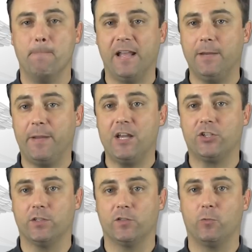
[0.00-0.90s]
Many
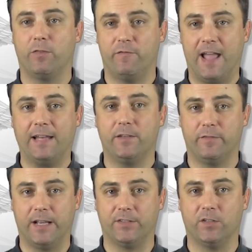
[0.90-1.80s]
patients with VAD
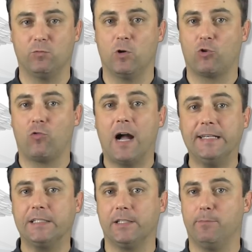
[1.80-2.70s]
devices will
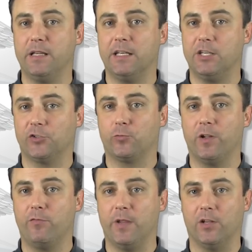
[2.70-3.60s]
chronically be in
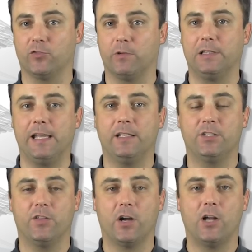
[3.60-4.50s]
dysrhythmias related
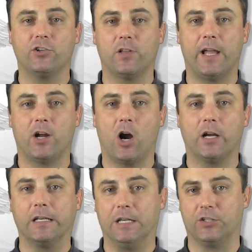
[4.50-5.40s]
to their underlying
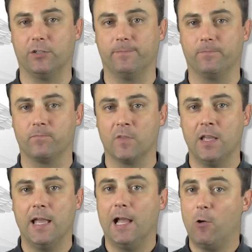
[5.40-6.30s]
heart condition.
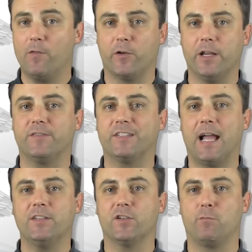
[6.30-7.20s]
However, if
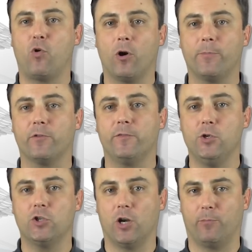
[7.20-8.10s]
signs of poor
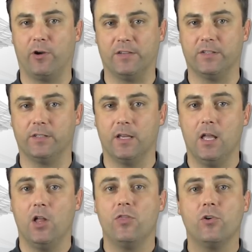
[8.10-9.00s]
perfusion are present,
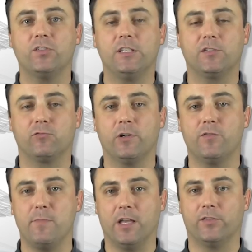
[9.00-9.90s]
those
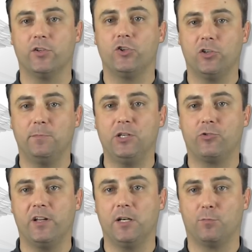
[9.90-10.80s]
dysrhythmias should be
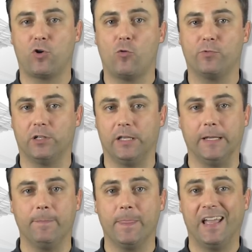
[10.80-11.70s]
treated
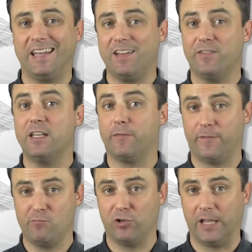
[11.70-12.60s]
appropriately and even
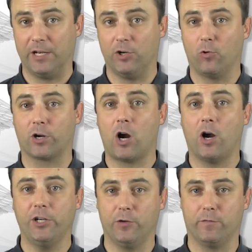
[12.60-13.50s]
defibrillated or
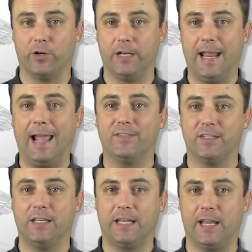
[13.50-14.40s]
cardioverted as
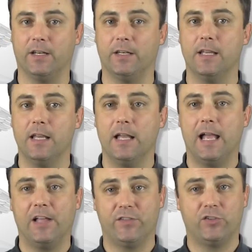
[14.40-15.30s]
indicated,
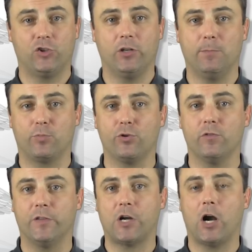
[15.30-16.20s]
as this should
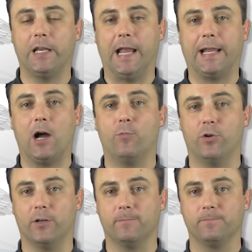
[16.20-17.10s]
improve the cardiac
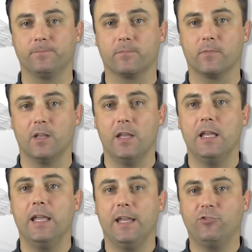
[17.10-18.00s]
output.
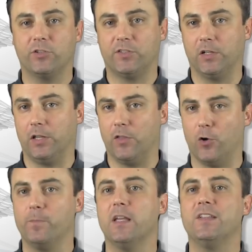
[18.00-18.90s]
Interestingly
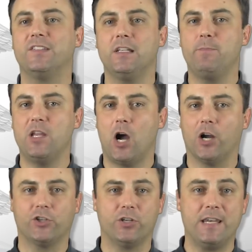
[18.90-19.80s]
though,
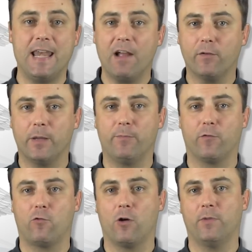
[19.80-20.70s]
CPR should never be
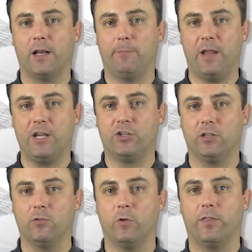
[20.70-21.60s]
performed on a
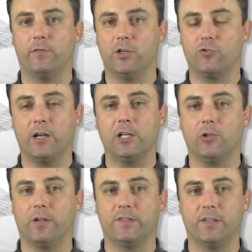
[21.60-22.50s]
patient with a
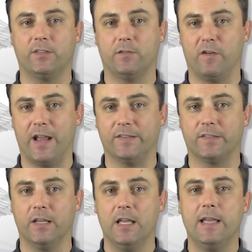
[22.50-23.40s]
ventricular assist
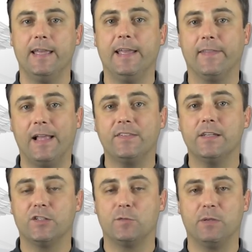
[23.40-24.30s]
device unless
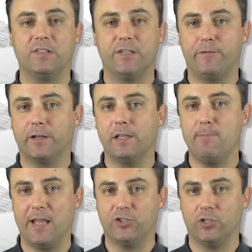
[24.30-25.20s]
it is specifically
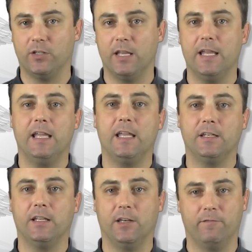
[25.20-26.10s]
mentioned
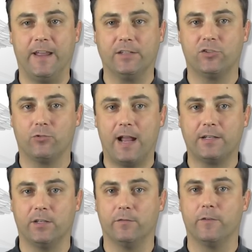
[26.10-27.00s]
in an advance
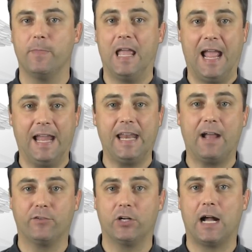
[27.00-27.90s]
directive and
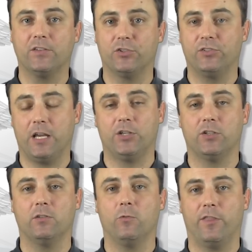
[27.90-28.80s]
after
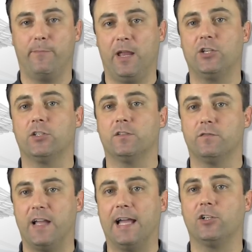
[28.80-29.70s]
consultation with the patient's
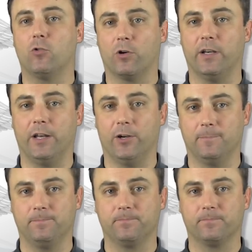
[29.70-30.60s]
VAD coordinator.